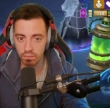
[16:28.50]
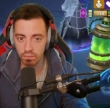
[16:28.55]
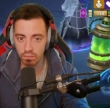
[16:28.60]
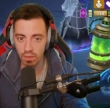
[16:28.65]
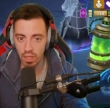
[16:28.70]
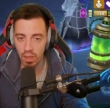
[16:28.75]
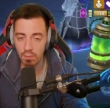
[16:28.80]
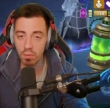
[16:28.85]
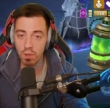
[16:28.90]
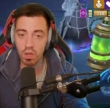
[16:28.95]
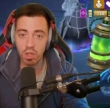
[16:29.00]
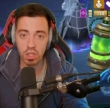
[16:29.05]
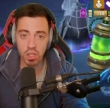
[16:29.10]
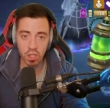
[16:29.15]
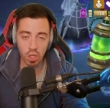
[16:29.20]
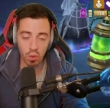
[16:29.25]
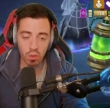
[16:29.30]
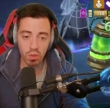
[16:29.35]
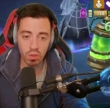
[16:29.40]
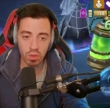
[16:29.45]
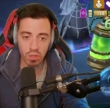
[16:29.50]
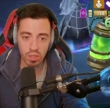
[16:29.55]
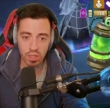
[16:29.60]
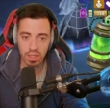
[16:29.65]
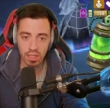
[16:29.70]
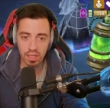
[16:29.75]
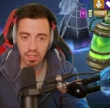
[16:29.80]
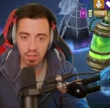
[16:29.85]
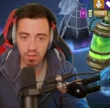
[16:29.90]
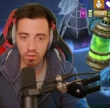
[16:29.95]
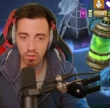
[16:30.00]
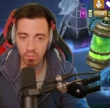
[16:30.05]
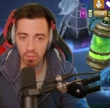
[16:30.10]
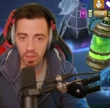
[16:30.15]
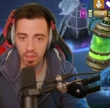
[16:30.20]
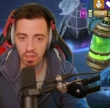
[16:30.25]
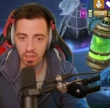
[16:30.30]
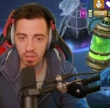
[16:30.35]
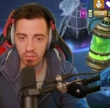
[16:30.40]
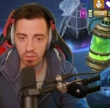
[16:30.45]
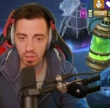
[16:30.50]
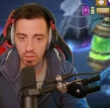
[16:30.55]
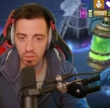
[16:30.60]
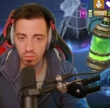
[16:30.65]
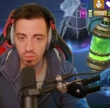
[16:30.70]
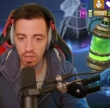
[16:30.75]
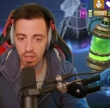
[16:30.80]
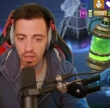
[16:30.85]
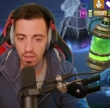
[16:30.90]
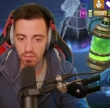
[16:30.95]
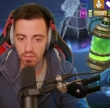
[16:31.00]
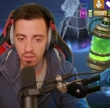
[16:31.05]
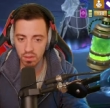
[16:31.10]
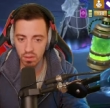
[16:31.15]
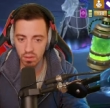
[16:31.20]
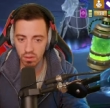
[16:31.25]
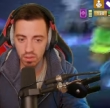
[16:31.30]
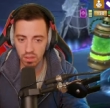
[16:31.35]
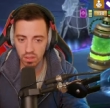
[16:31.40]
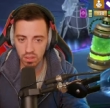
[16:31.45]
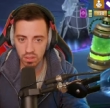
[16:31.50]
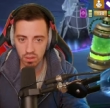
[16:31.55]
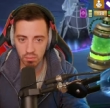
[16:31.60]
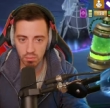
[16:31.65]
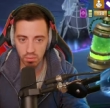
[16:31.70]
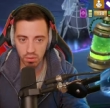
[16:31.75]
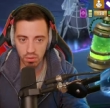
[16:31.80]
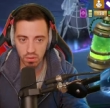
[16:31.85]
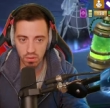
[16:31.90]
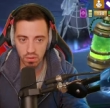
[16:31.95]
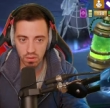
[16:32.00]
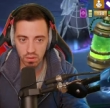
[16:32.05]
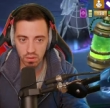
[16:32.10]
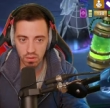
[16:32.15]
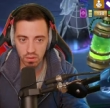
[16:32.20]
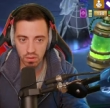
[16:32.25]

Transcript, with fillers: I'm gonna show you the stats of my heroes right after, this is important.